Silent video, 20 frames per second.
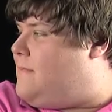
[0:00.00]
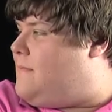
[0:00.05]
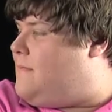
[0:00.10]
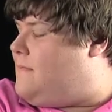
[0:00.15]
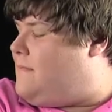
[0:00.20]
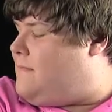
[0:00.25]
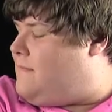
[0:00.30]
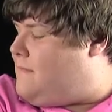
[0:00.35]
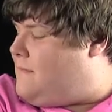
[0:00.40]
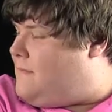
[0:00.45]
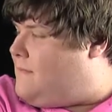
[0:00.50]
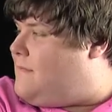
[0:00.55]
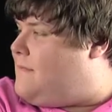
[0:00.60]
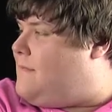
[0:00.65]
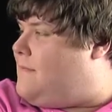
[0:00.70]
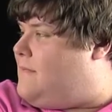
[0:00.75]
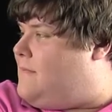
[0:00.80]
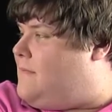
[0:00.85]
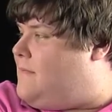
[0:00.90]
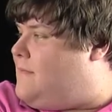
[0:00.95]

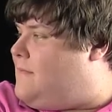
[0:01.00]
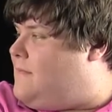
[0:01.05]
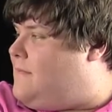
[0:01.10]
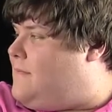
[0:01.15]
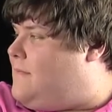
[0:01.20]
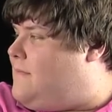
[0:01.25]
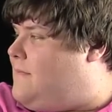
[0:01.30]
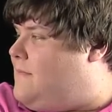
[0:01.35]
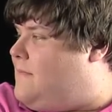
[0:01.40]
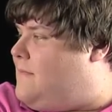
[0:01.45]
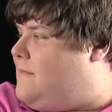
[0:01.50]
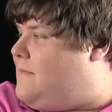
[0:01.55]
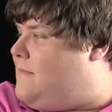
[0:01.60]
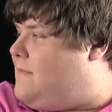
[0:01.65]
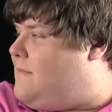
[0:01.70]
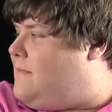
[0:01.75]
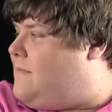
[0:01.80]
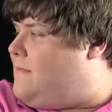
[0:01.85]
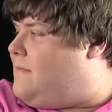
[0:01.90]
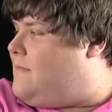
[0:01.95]

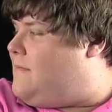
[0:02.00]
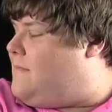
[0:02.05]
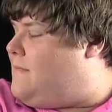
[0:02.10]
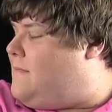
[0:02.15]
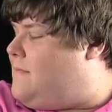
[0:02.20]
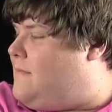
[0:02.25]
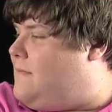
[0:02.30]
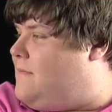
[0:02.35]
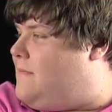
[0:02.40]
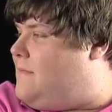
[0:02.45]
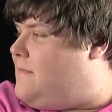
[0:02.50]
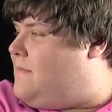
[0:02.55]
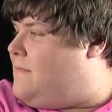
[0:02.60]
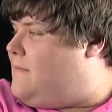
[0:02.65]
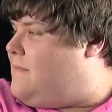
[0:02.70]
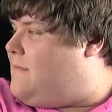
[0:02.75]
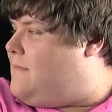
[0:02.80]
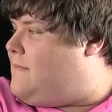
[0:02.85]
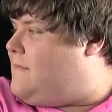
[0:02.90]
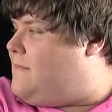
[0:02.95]

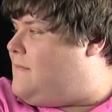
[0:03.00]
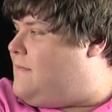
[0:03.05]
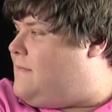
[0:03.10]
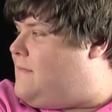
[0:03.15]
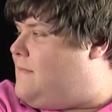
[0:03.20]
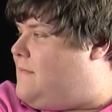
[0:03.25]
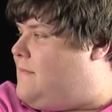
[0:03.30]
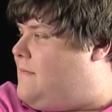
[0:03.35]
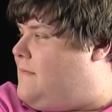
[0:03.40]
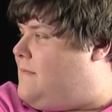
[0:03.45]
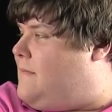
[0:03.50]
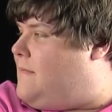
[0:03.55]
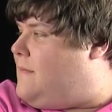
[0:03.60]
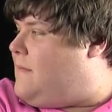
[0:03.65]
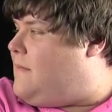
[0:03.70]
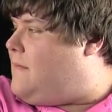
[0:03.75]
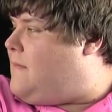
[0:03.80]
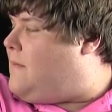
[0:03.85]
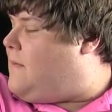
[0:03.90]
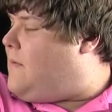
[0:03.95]

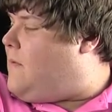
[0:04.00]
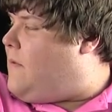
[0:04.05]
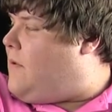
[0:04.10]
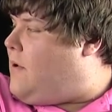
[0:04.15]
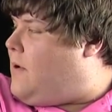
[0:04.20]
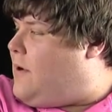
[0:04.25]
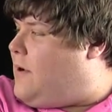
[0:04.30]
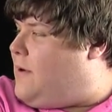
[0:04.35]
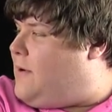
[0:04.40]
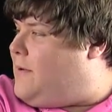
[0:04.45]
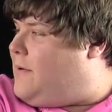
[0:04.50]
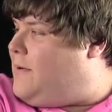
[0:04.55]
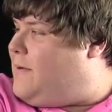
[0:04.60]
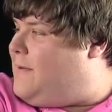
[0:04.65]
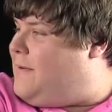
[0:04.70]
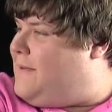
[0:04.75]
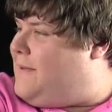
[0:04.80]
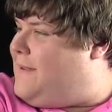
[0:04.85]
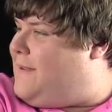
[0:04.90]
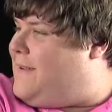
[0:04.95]

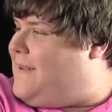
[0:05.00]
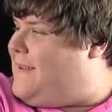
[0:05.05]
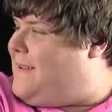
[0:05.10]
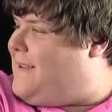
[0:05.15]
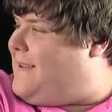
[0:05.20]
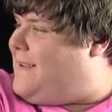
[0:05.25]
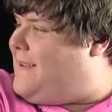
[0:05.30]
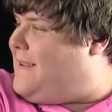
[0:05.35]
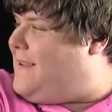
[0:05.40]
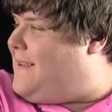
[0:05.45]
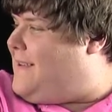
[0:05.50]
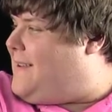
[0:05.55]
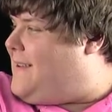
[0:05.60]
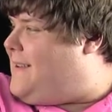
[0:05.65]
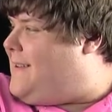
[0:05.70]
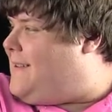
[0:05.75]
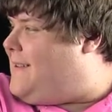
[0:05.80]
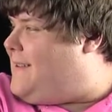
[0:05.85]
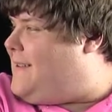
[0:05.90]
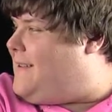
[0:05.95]

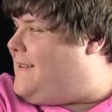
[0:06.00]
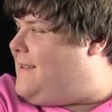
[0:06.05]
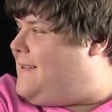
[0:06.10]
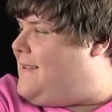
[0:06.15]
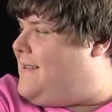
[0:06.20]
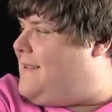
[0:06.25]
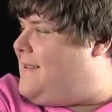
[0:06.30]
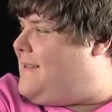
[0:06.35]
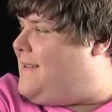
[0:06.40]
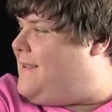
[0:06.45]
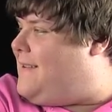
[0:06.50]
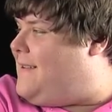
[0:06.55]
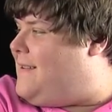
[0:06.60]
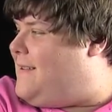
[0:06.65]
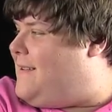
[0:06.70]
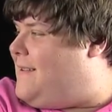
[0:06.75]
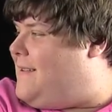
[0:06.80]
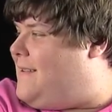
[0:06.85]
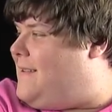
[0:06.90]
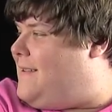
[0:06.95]

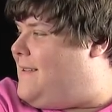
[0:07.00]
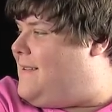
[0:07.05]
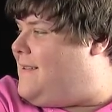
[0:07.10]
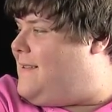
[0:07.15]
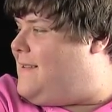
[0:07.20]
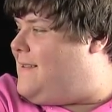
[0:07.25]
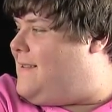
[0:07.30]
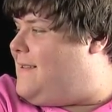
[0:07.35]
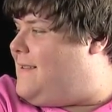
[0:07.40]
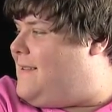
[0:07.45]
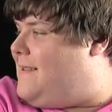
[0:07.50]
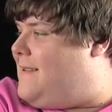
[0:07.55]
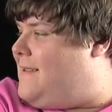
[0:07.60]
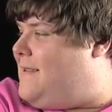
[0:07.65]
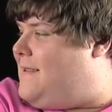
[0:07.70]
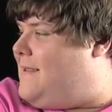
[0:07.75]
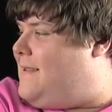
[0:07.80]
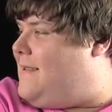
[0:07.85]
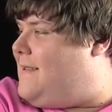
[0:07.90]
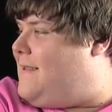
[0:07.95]
(not speaking)